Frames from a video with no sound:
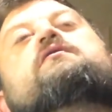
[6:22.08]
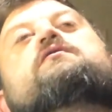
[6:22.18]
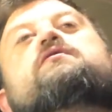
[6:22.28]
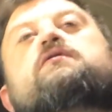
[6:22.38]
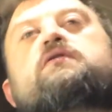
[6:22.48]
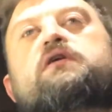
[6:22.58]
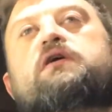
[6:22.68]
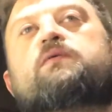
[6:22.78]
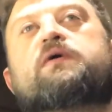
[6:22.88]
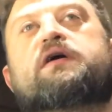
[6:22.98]
so
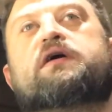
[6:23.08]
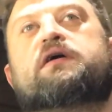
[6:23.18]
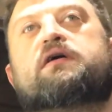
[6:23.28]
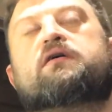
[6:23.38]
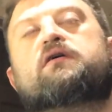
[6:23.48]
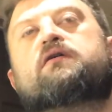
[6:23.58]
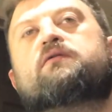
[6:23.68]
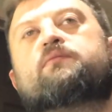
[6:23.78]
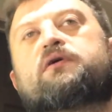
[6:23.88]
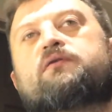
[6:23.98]
anyway,
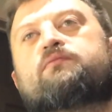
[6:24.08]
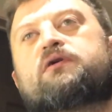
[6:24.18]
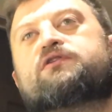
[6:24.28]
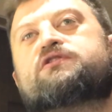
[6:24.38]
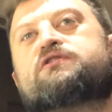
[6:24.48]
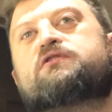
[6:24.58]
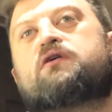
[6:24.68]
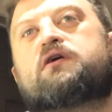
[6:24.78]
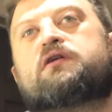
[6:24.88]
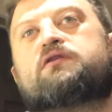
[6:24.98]
but just
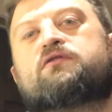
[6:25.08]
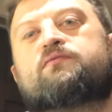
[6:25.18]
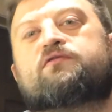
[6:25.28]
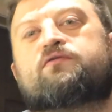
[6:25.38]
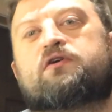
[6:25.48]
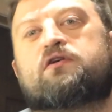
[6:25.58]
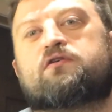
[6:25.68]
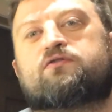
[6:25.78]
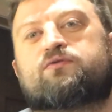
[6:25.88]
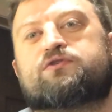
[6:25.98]
talking in terms of
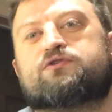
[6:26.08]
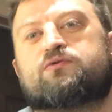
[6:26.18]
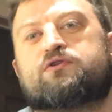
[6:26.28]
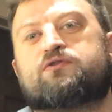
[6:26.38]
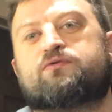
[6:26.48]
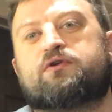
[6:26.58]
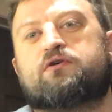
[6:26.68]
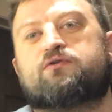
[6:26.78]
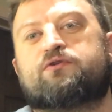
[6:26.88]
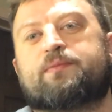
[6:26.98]
years, which is what this
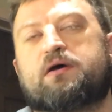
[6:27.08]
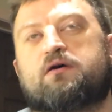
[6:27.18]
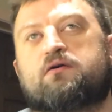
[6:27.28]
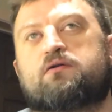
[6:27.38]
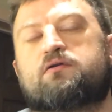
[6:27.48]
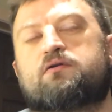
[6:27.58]
video is about.